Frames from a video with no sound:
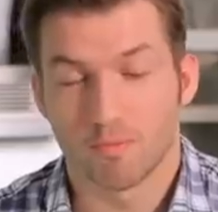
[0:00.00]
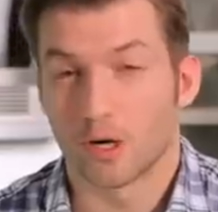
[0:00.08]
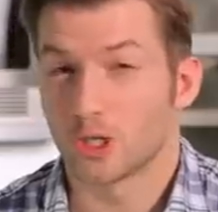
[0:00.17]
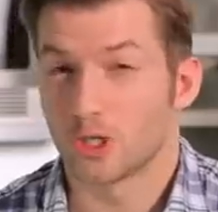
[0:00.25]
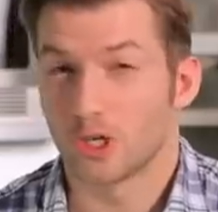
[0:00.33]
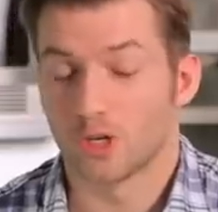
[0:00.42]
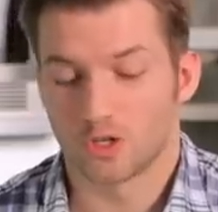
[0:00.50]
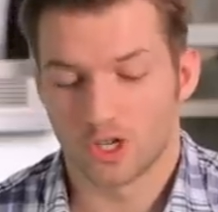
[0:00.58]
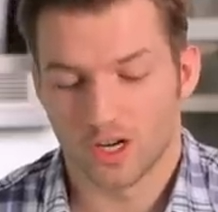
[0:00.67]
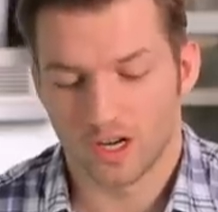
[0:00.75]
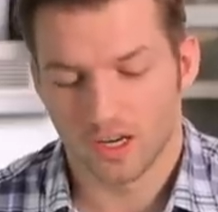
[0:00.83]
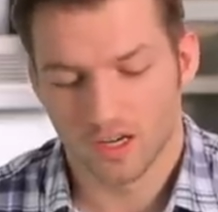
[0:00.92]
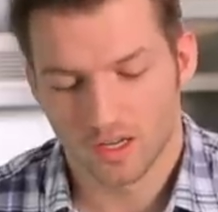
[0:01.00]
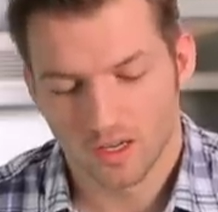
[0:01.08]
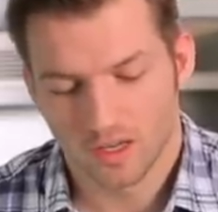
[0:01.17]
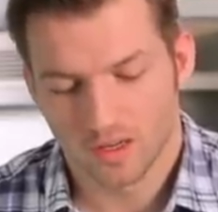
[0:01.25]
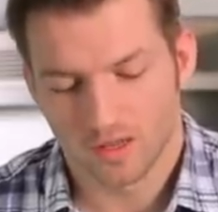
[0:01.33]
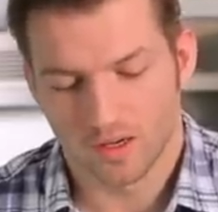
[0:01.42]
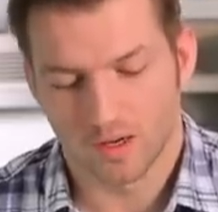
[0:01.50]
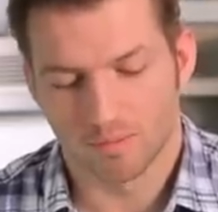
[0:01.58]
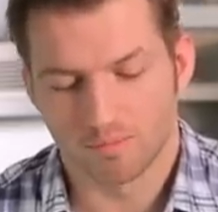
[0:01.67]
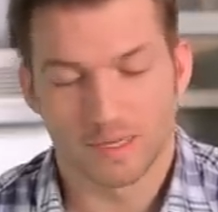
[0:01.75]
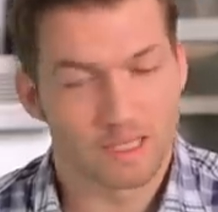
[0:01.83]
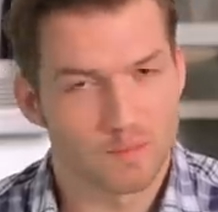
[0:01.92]
maraschino cherry.
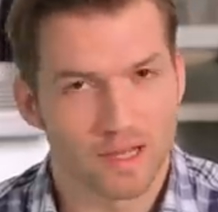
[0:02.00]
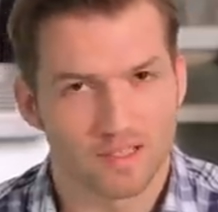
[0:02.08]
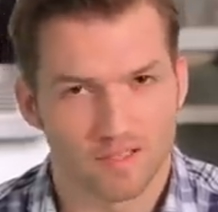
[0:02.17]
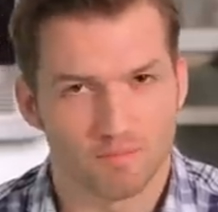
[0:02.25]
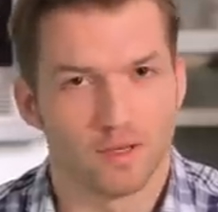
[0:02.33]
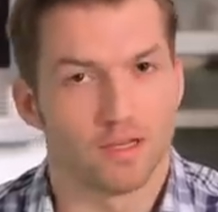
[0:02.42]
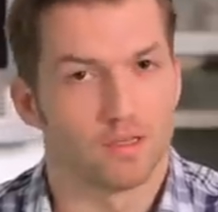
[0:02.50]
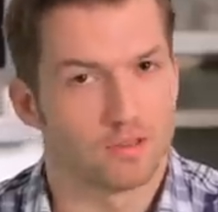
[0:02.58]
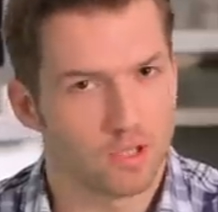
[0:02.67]
They're expensive, but